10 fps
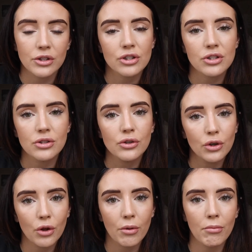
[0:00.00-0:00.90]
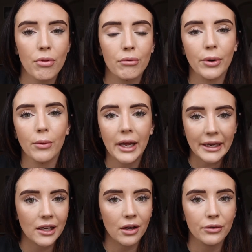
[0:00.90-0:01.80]
They just know them through
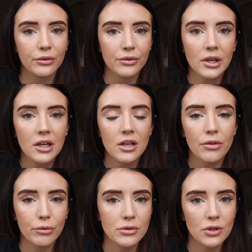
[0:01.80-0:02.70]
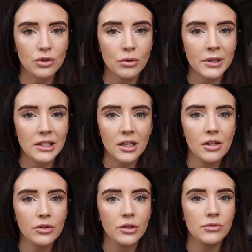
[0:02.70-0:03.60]
here and through social media,
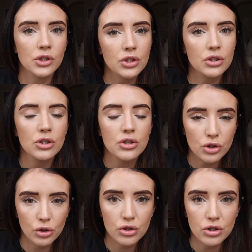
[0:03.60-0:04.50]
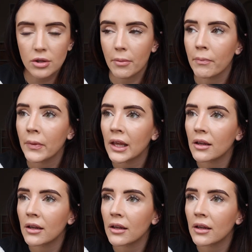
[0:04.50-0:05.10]
and they've just judged them.